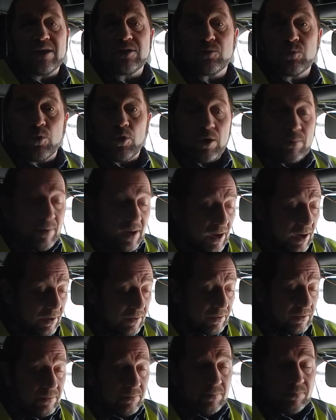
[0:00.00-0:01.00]
to worry about
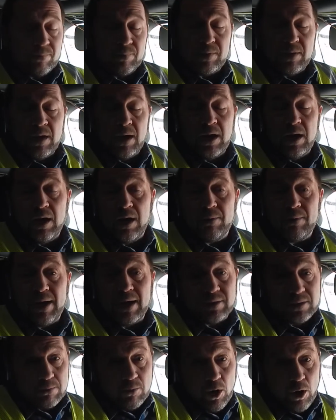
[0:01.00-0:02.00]

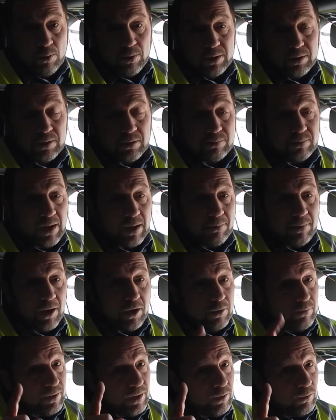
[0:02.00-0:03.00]
at the moment. I'm not
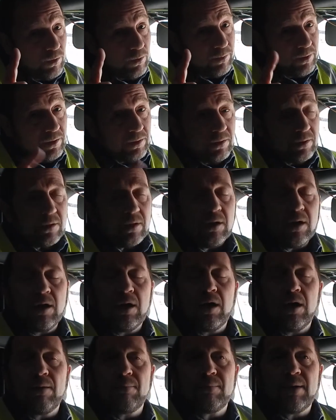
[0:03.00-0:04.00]
married, but I will be.
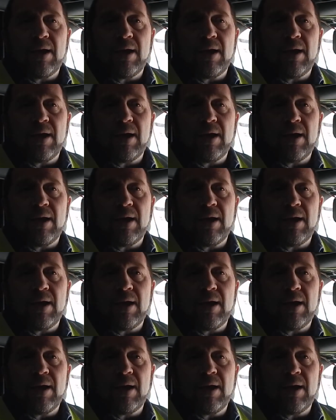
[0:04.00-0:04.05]
I